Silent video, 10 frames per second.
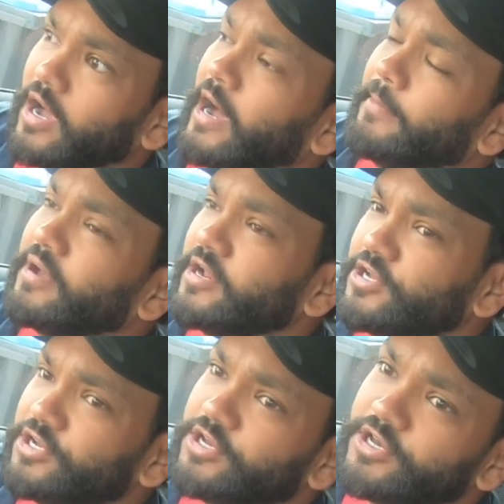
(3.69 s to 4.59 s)
I'm
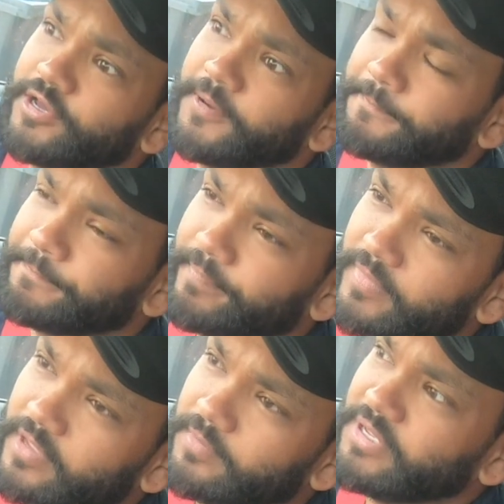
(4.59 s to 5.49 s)
gonna
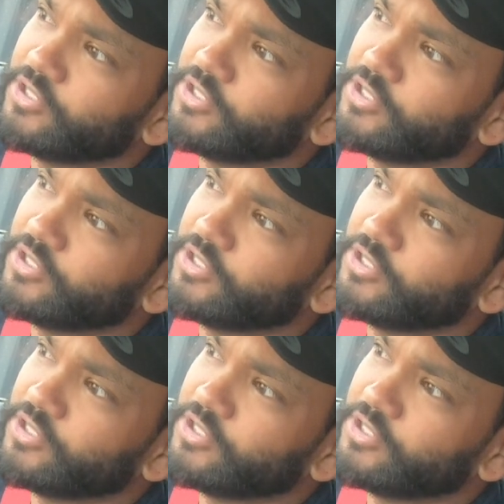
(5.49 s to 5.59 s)
be